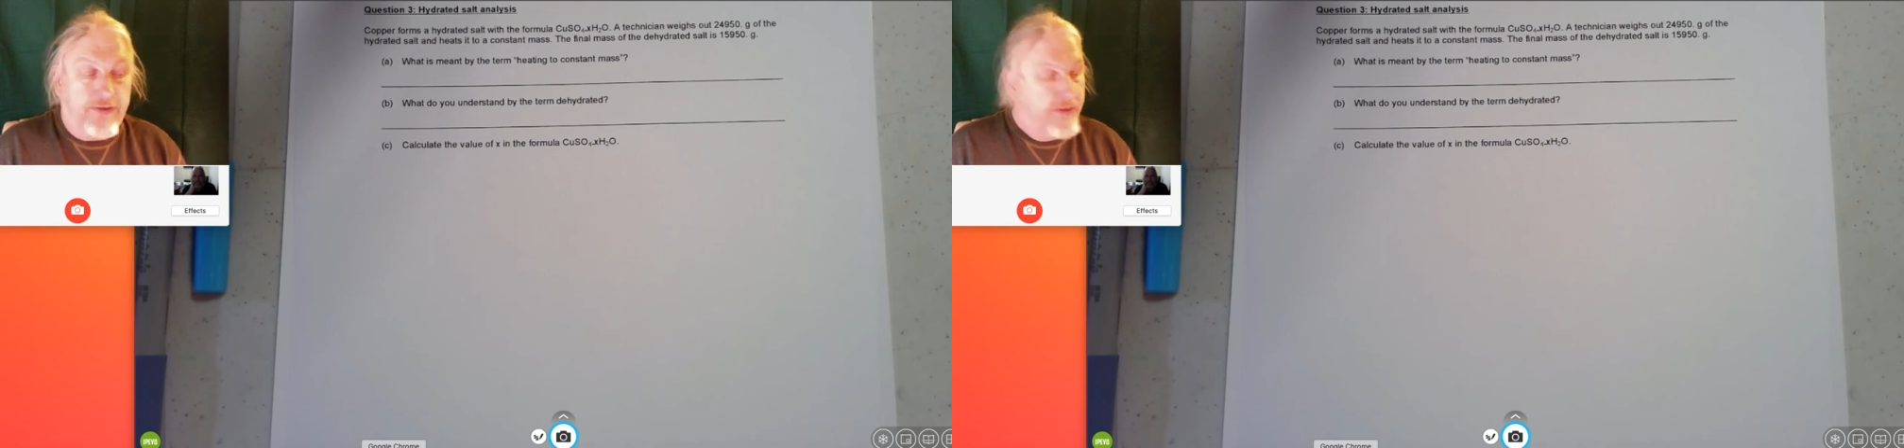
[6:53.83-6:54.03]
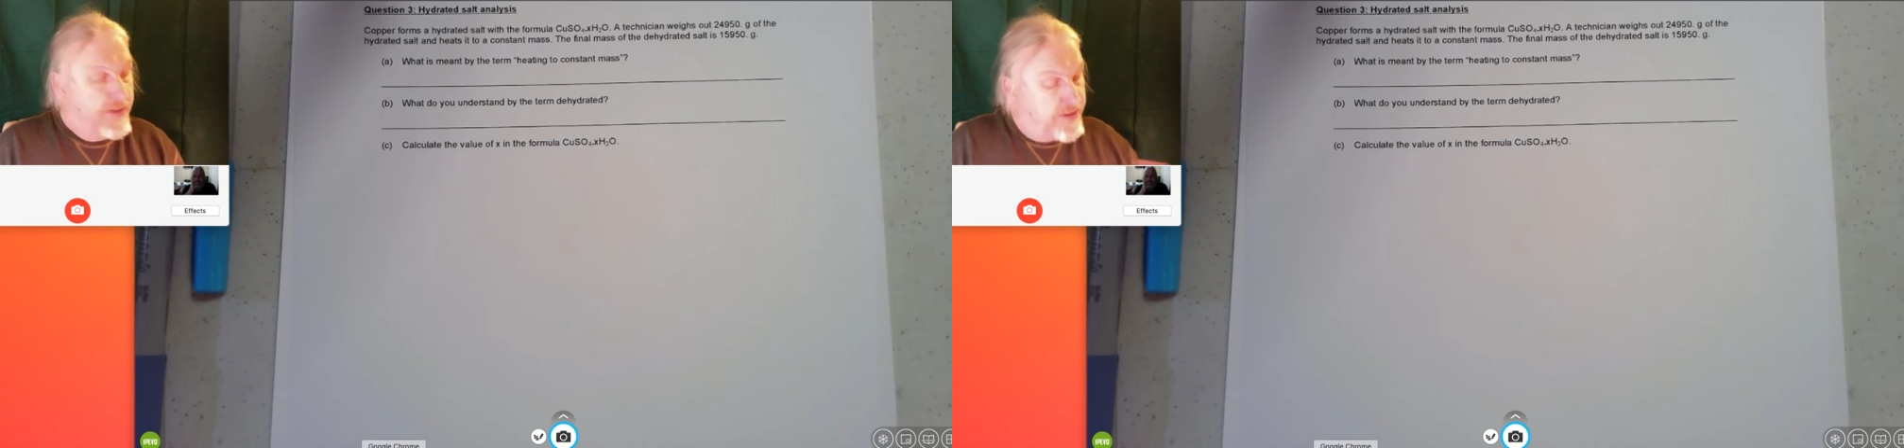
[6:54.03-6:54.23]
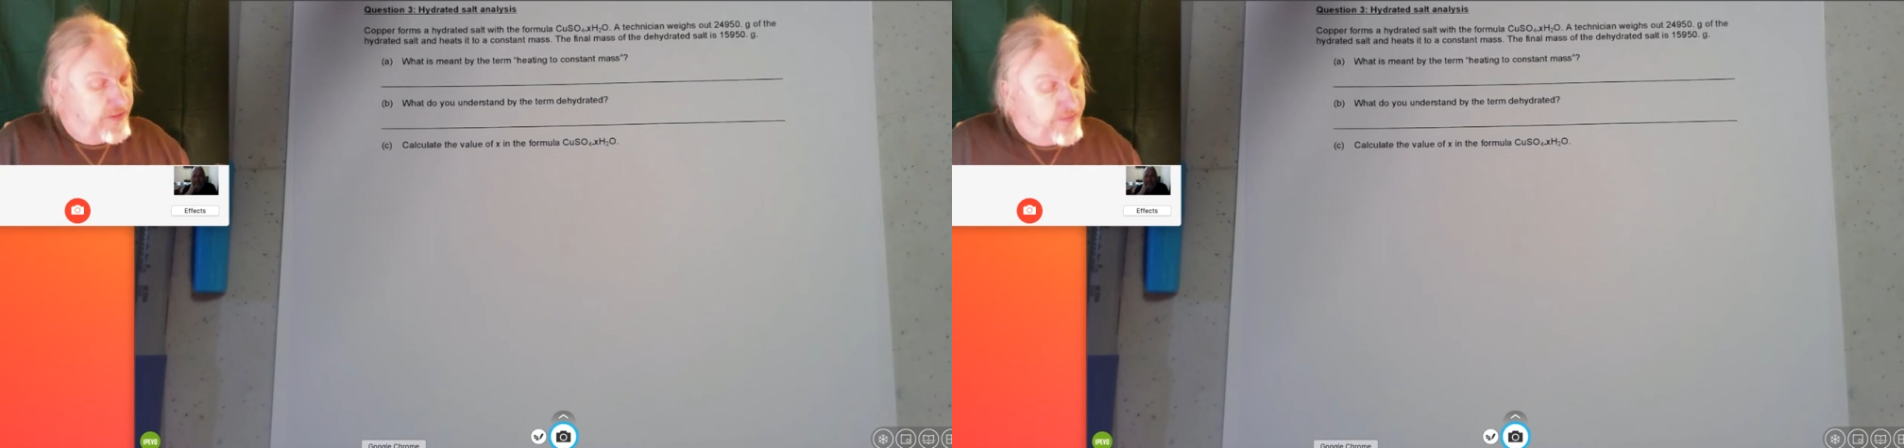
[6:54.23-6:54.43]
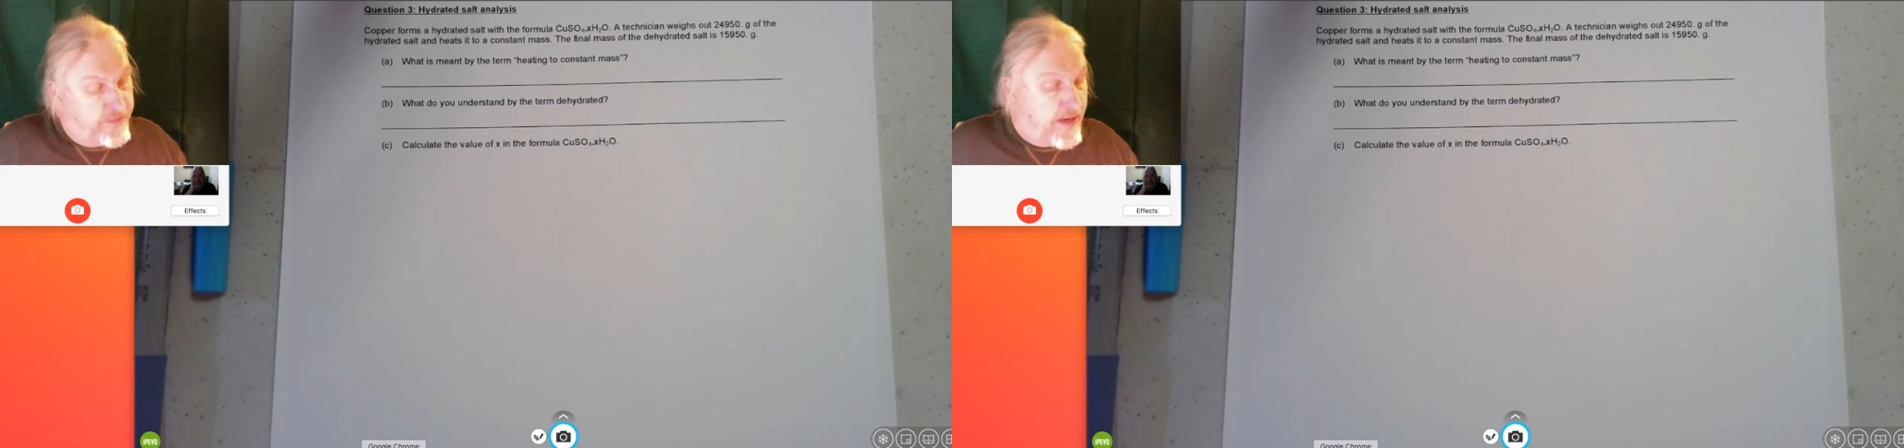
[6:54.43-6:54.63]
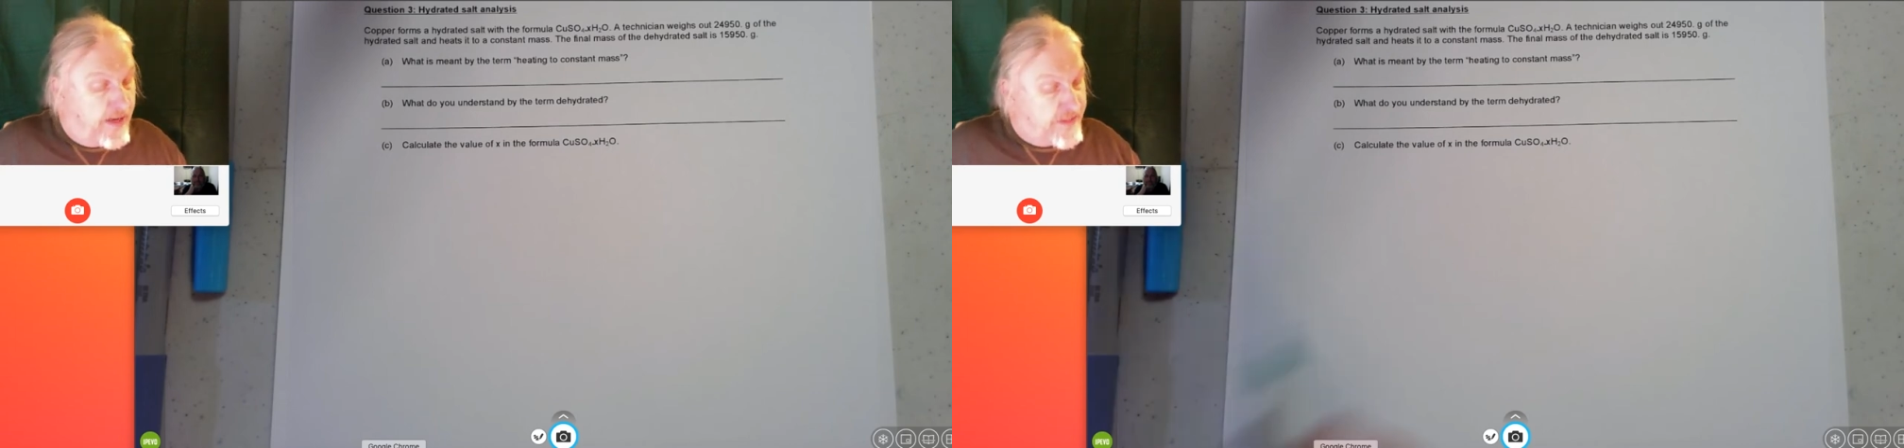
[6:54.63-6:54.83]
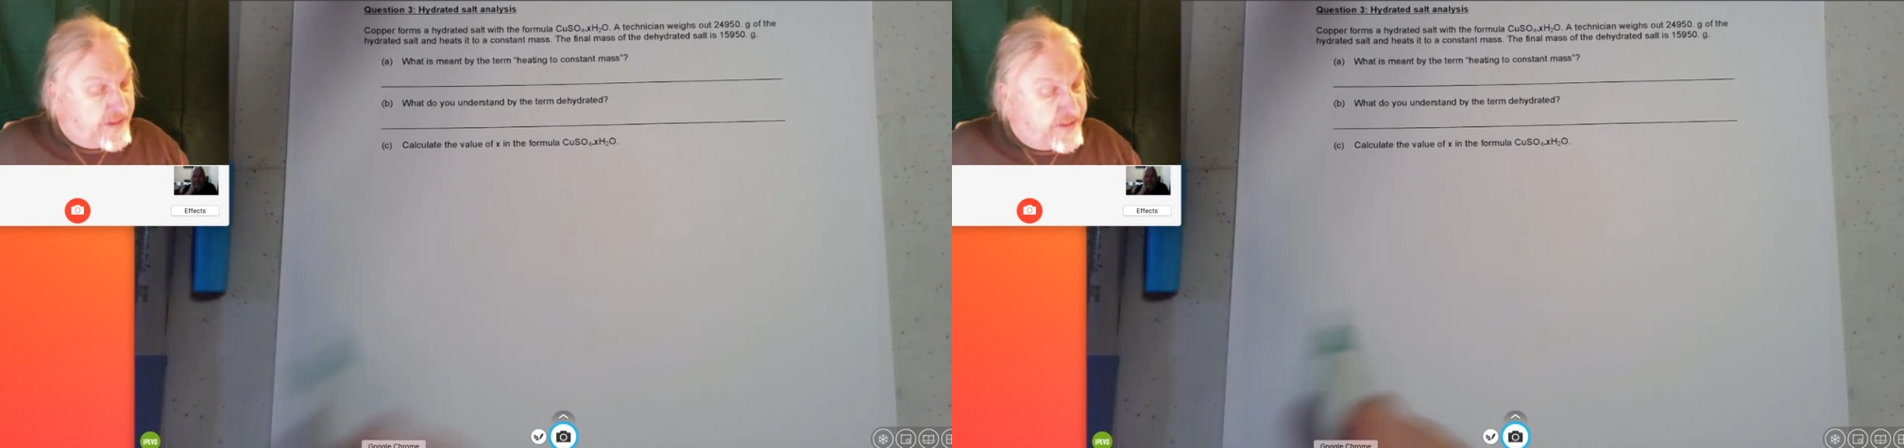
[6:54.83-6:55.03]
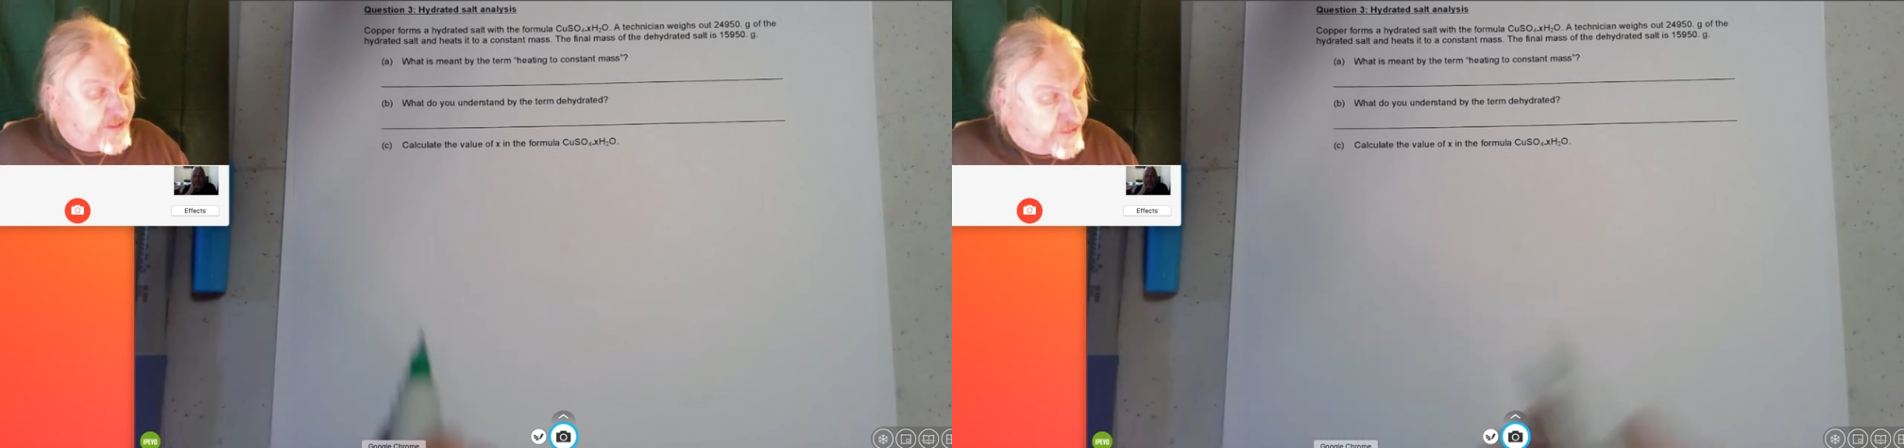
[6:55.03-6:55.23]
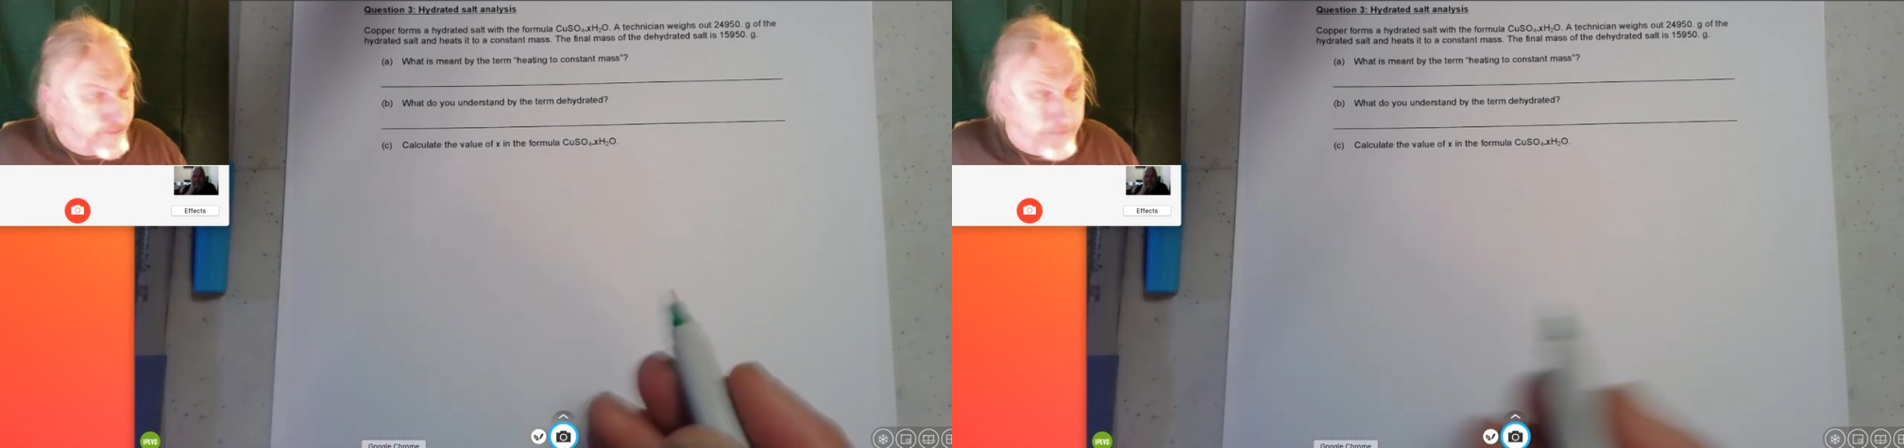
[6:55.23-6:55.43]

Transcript: So you may have to heat it a couple of